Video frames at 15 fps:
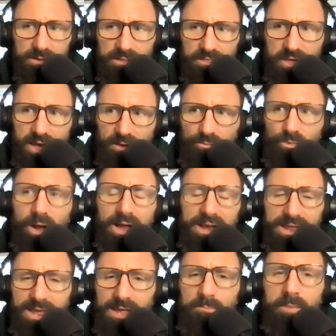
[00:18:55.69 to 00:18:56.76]
that right
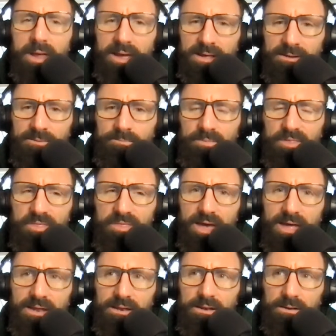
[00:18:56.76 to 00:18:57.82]
hand man
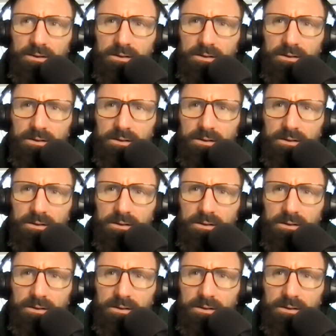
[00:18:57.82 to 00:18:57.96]
that